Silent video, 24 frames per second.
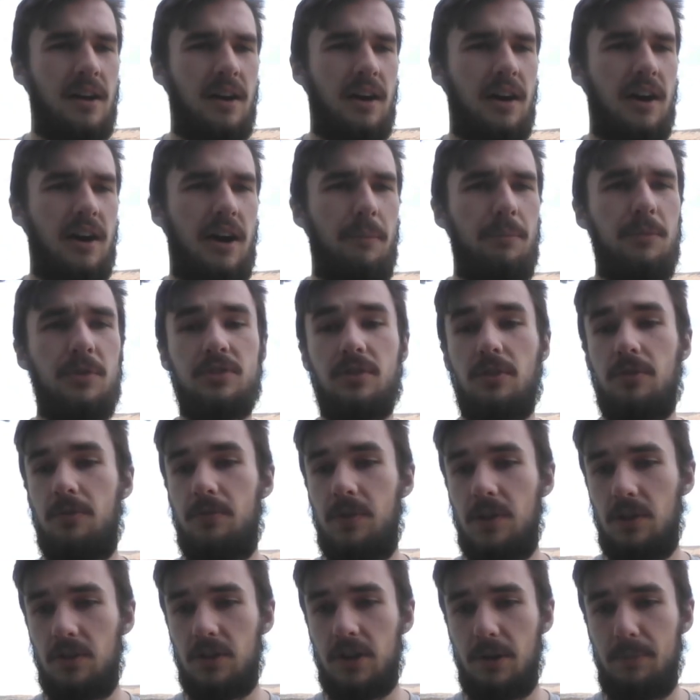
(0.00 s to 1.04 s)
There's a
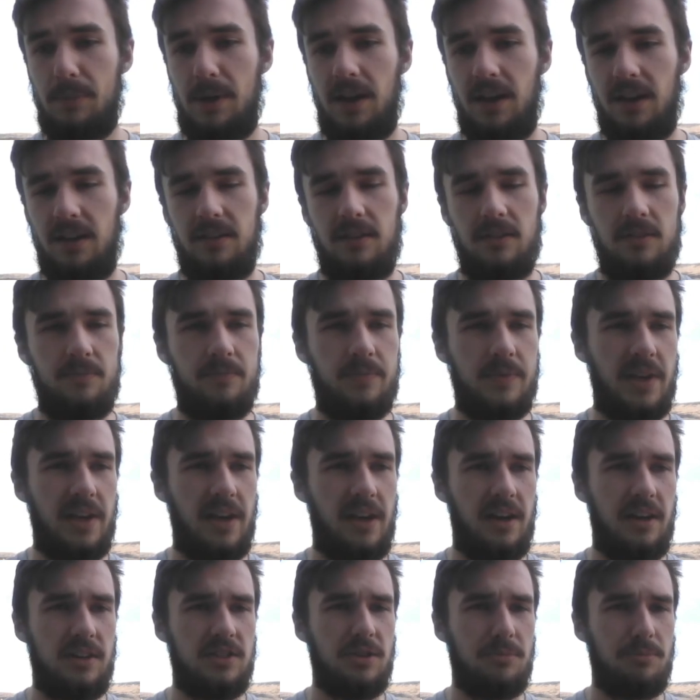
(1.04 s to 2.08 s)
fill command
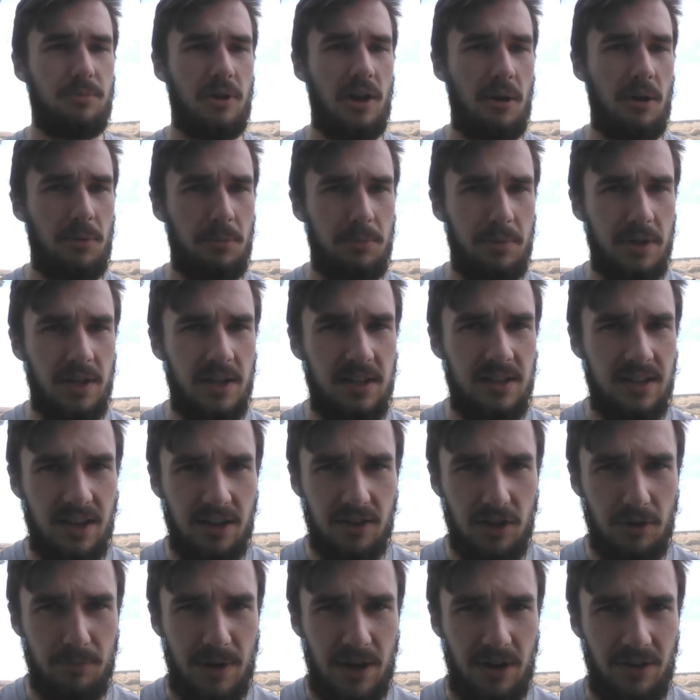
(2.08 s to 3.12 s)
that I should probably
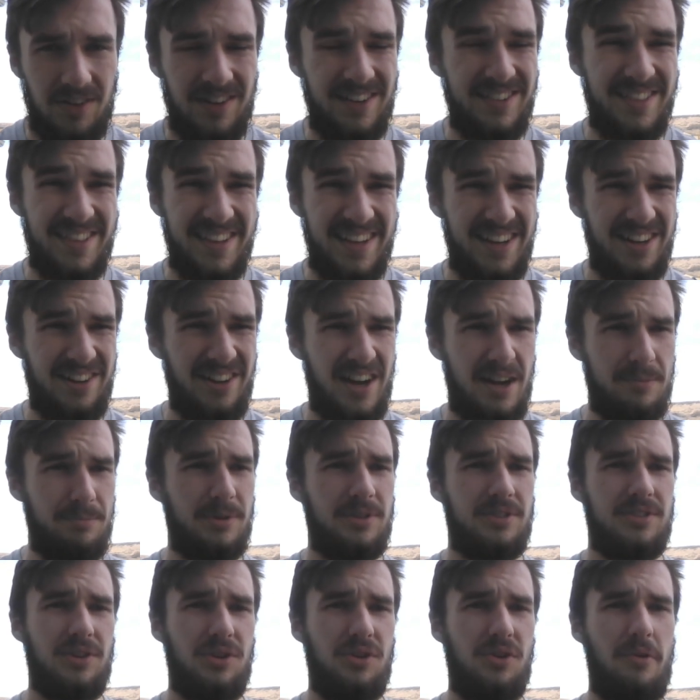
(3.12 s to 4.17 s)
tell you about in a later
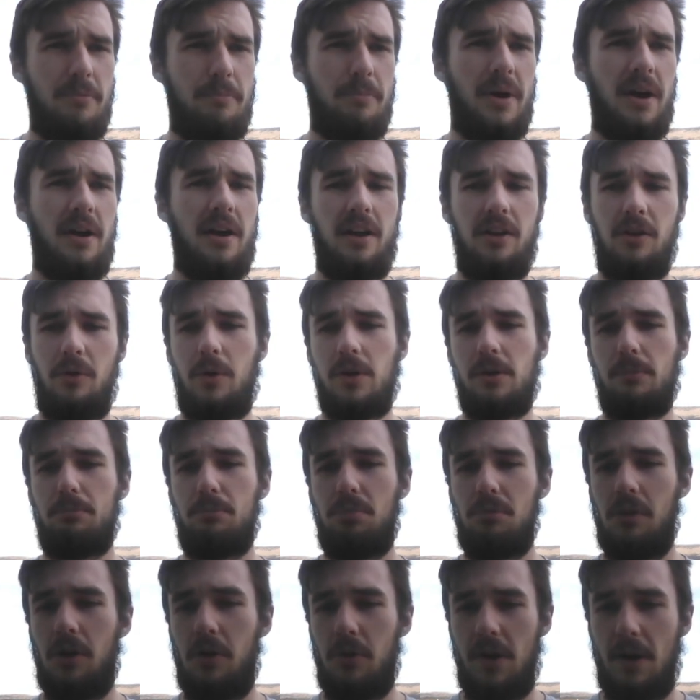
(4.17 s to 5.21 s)
episode, but I don't want
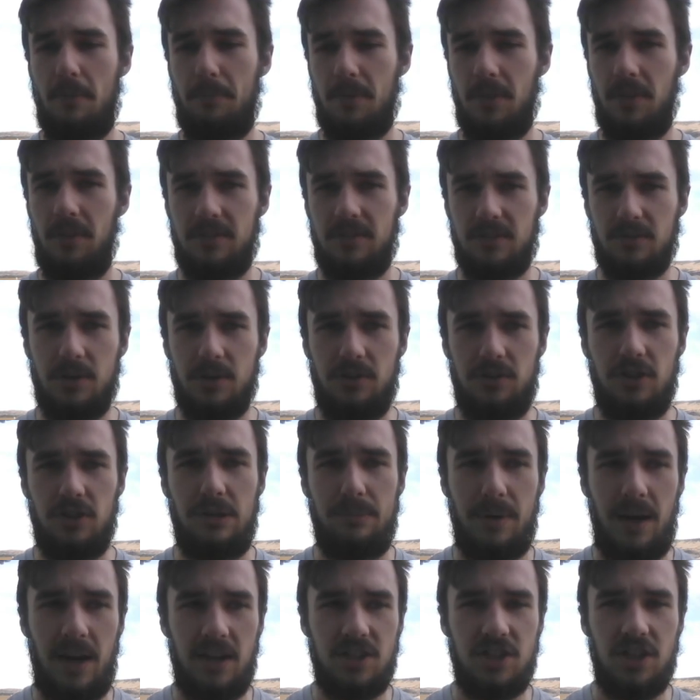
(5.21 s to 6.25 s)
to bloat up this one too
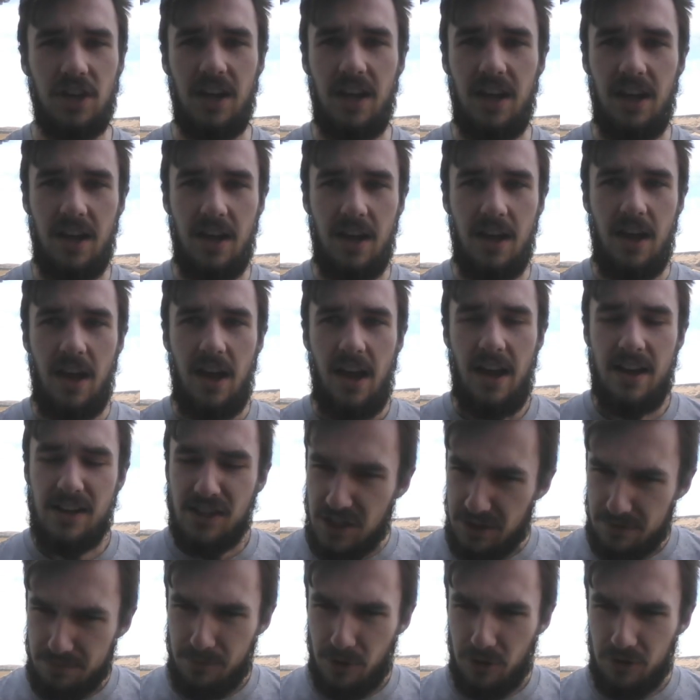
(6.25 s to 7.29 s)
much.
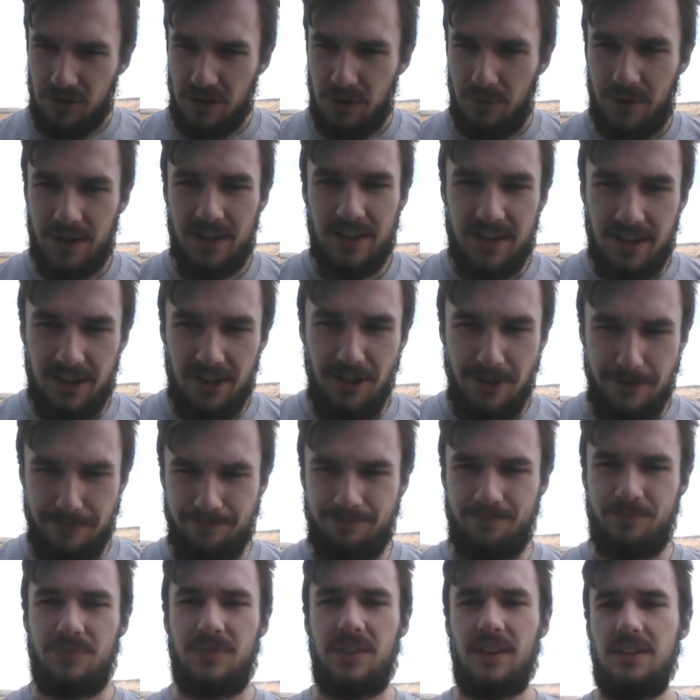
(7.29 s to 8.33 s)
Just mostly want to tell you
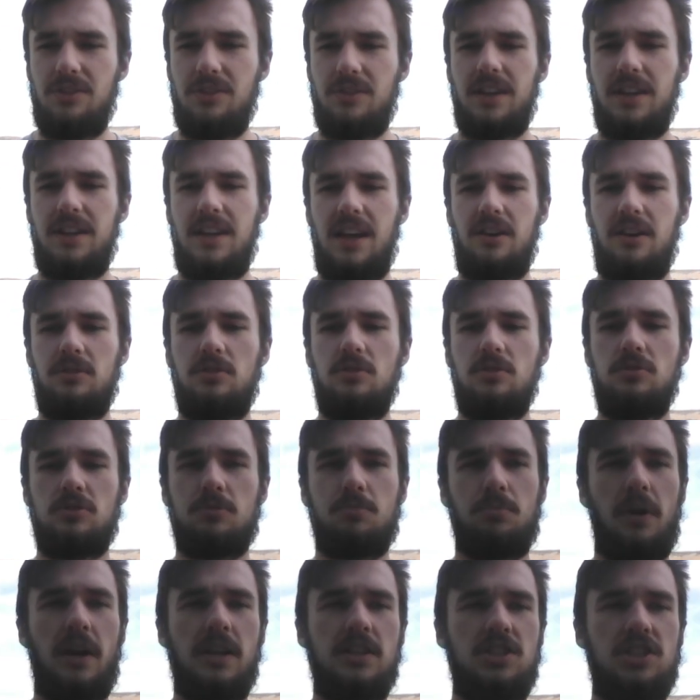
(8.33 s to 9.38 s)
that you can now do
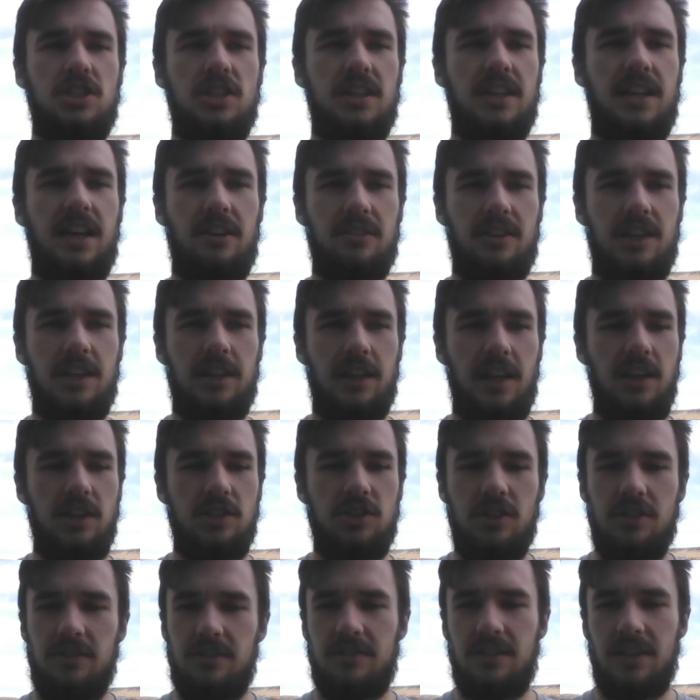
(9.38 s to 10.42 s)
spreadsheet
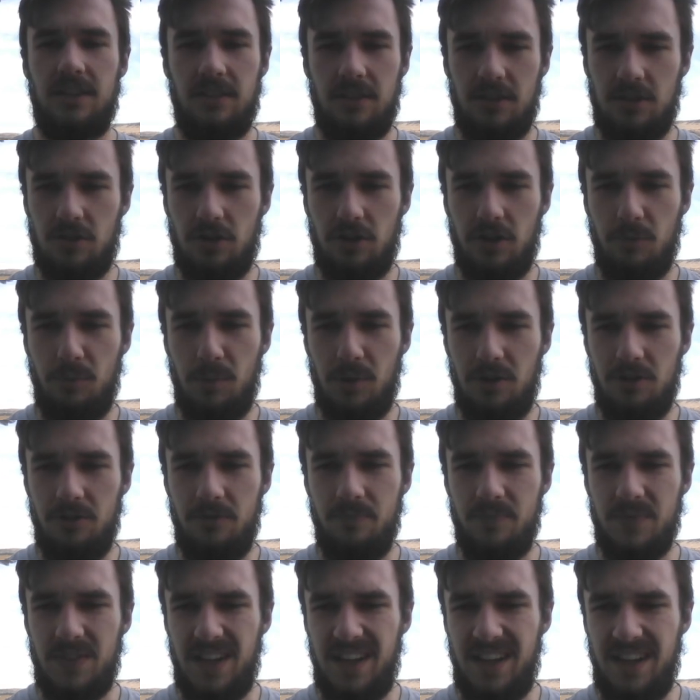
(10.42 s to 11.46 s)
calculations in the terminal,
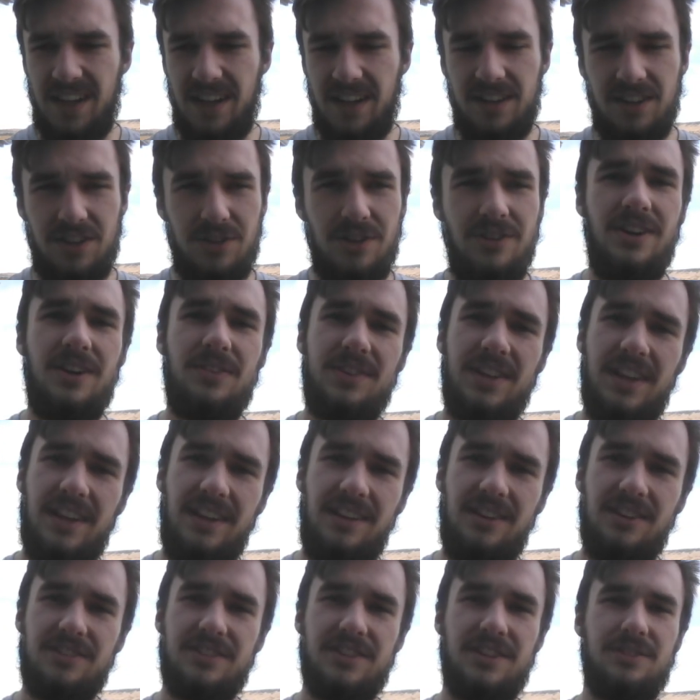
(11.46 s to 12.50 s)
and you don't have to
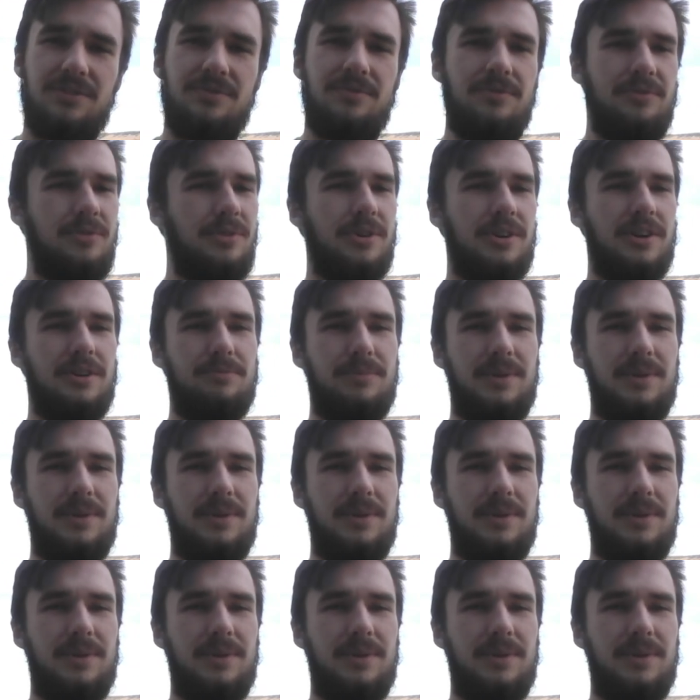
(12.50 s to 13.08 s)
hate yourself for it,